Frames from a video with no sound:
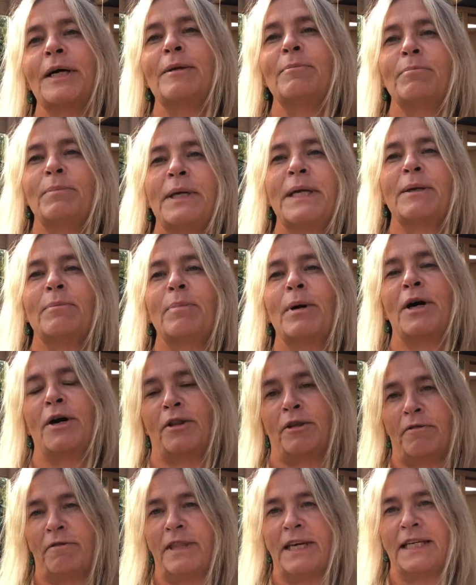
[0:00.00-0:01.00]
and be a
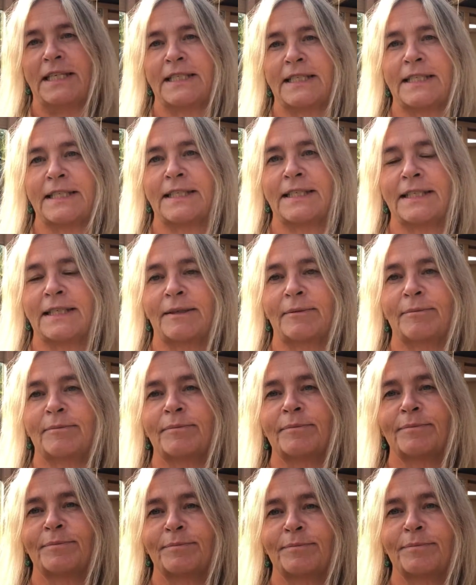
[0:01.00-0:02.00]
part of this.
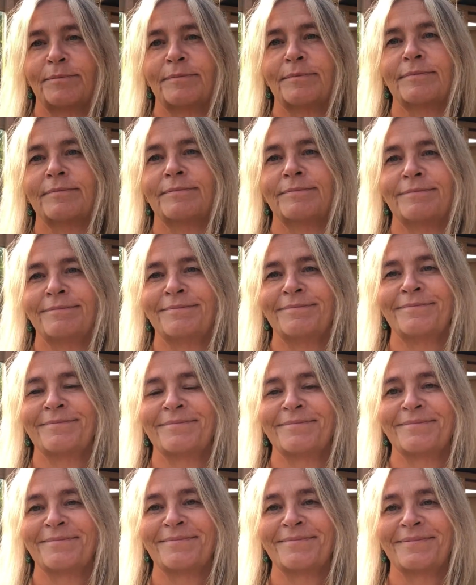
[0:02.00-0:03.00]

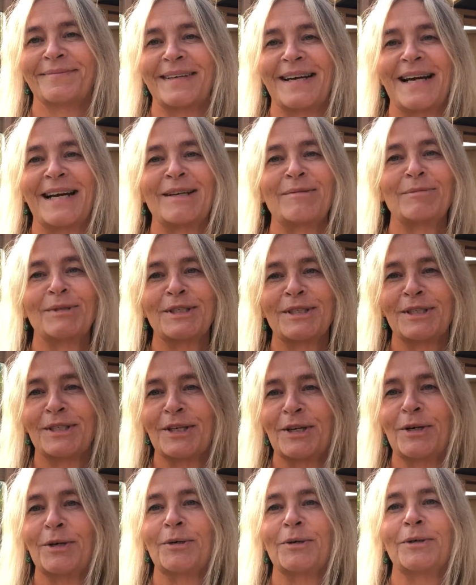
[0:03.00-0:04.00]
I'm
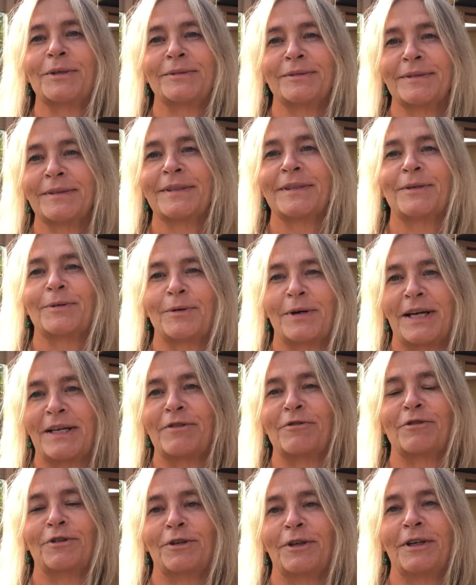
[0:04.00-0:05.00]
so
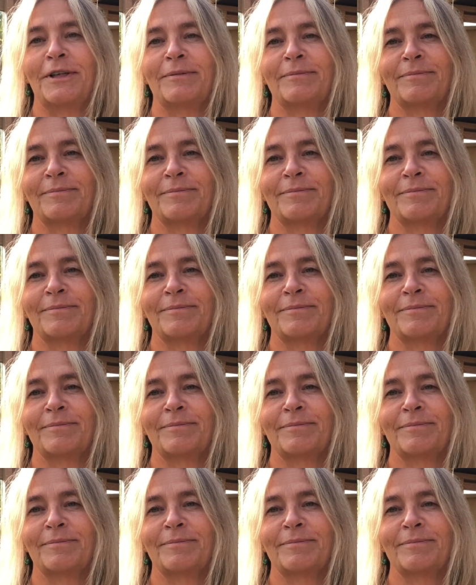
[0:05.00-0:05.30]
grateful.